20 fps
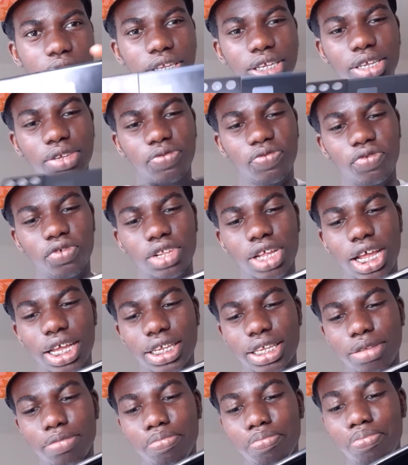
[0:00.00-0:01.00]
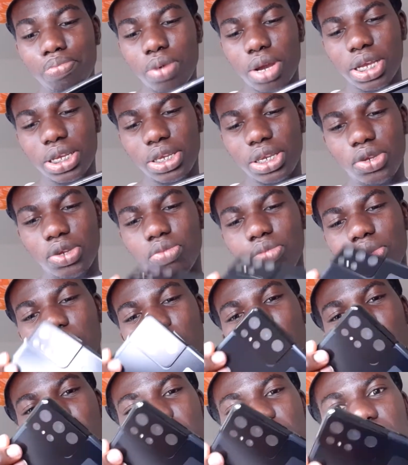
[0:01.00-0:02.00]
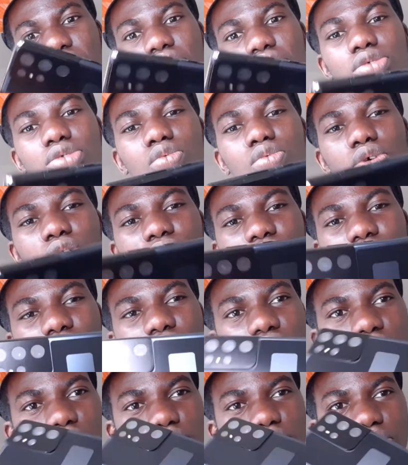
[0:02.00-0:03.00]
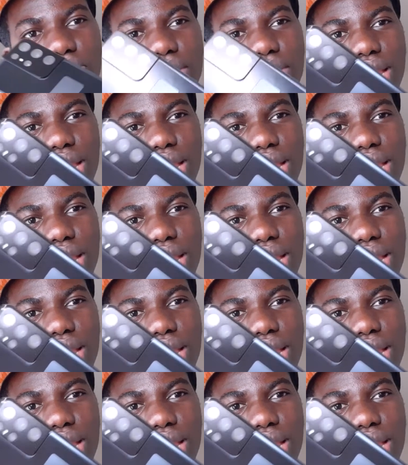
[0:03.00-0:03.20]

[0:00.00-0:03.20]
this phone has the best zooming quality in the world right now,